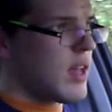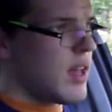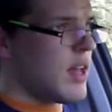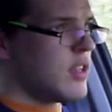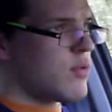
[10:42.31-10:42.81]

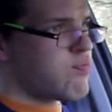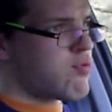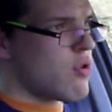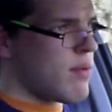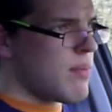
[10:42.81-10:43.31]
and it
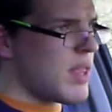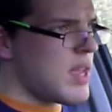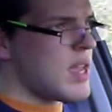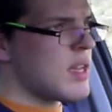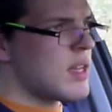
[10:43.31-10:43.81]

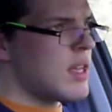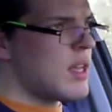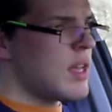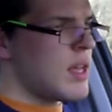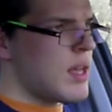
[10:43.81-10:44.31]
probably
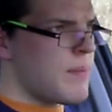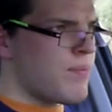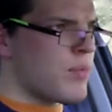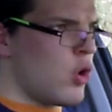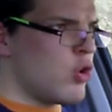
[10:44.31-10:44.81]

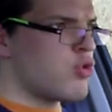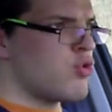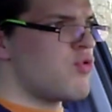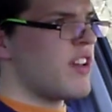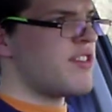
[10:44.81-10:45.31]
also
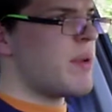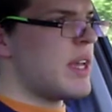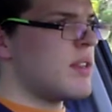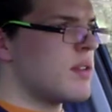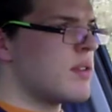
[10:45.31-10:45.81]
drives
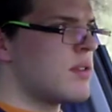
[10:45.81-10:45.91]
better.